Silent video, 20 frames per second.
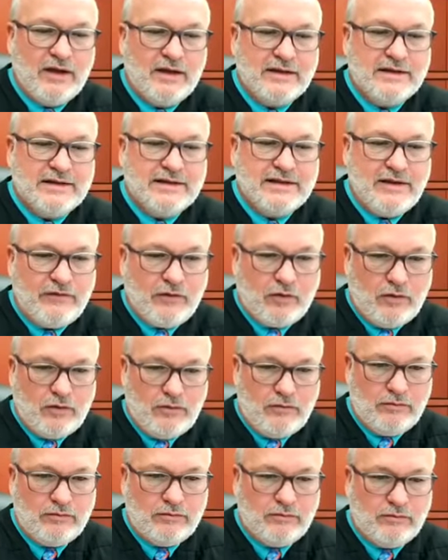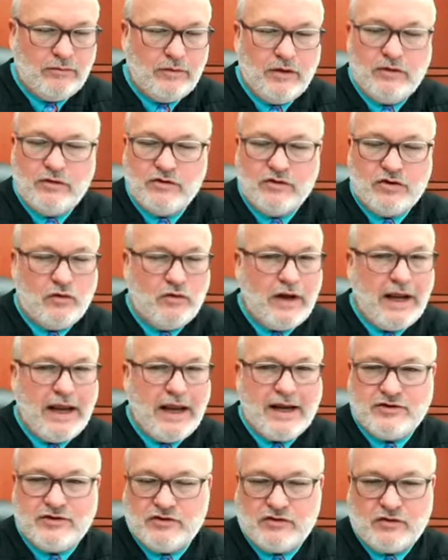civil. There's no
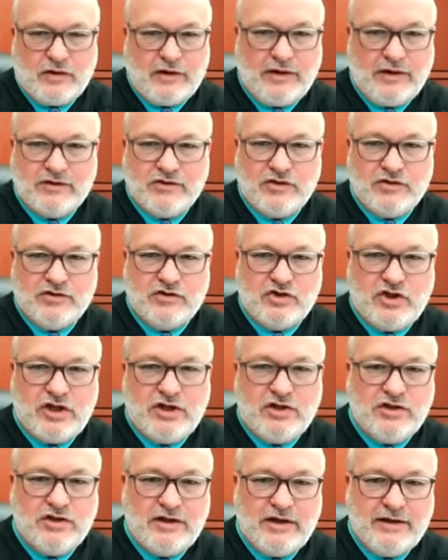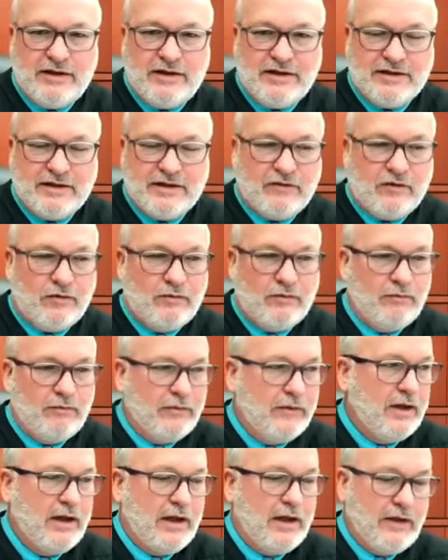dashes or anything. It's just G Gentile civil.
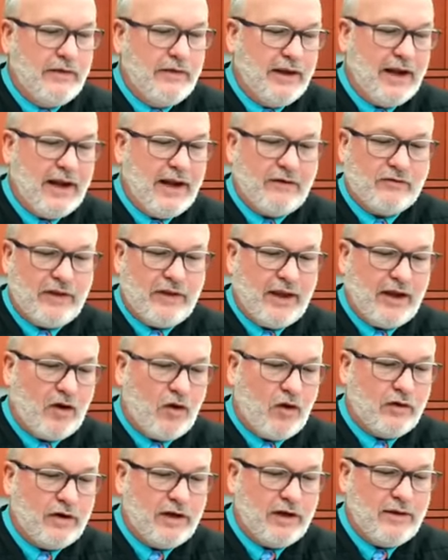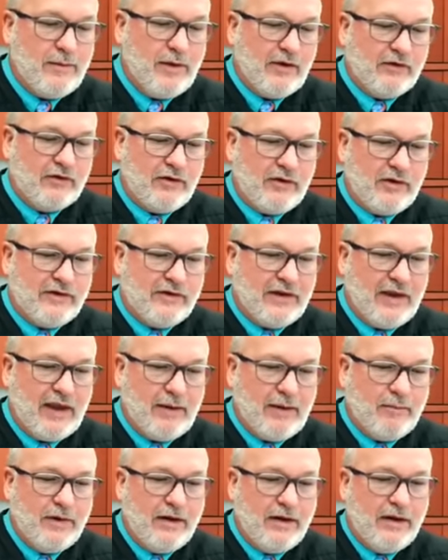And then after that, all our emails are the
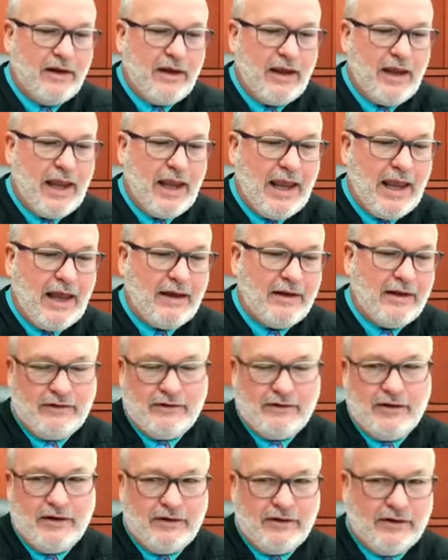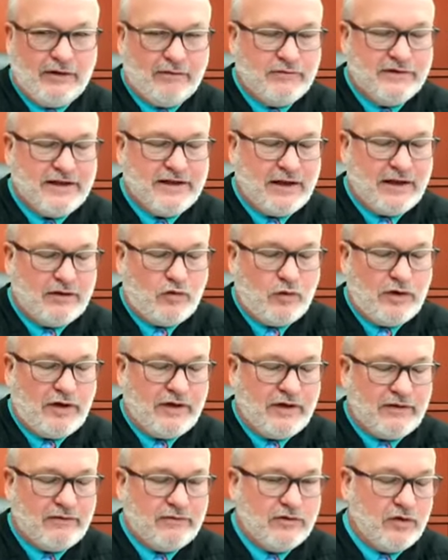same in the
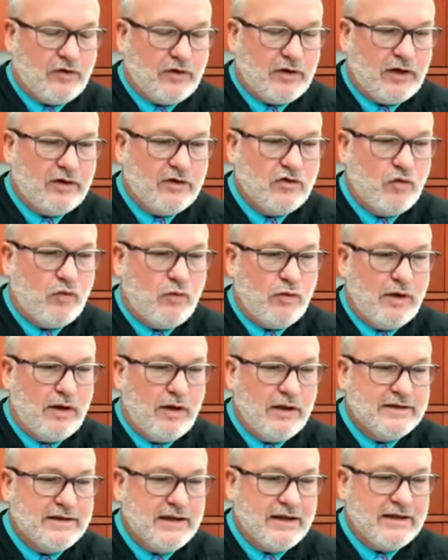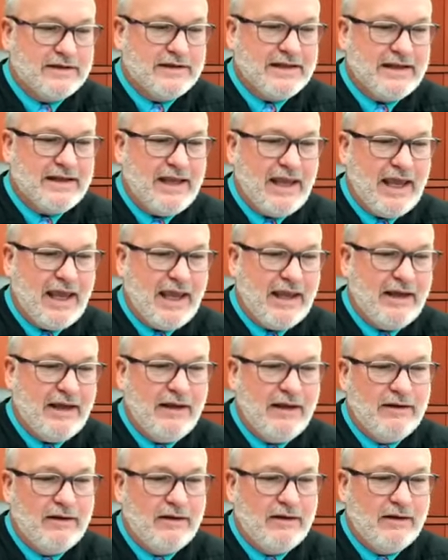20th Circuit. It's
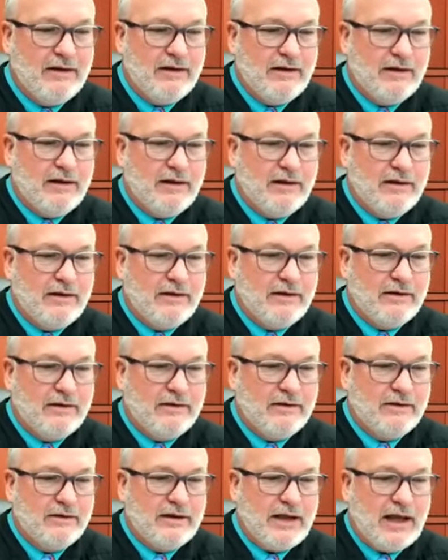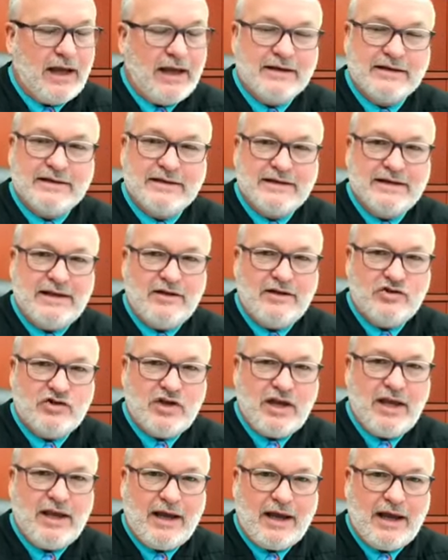
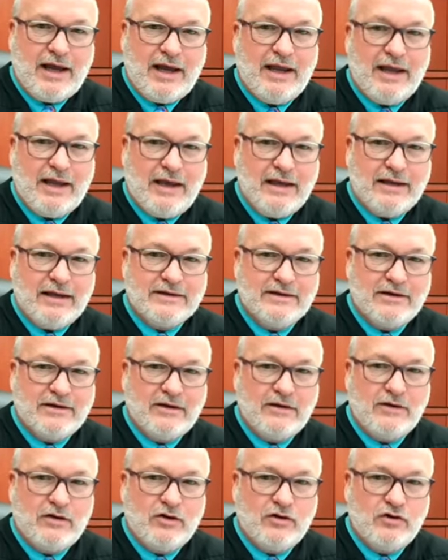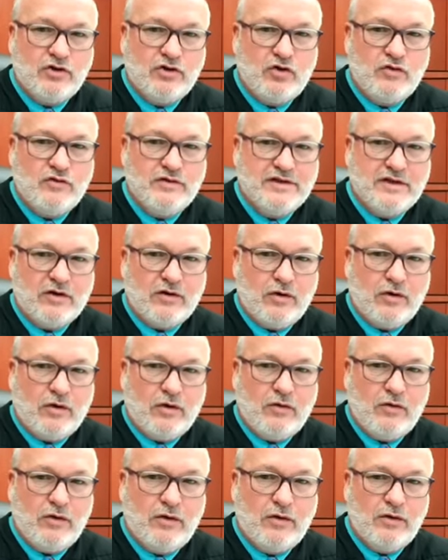
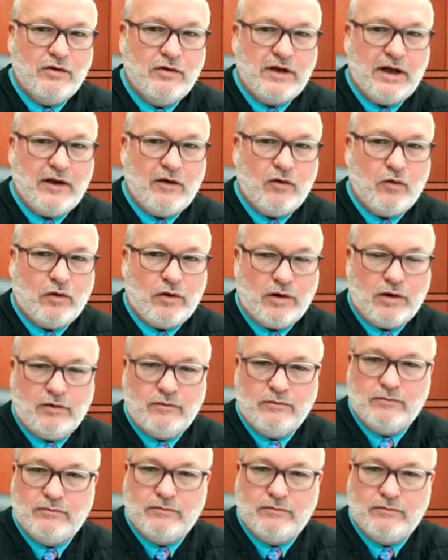ca.cjis20.org.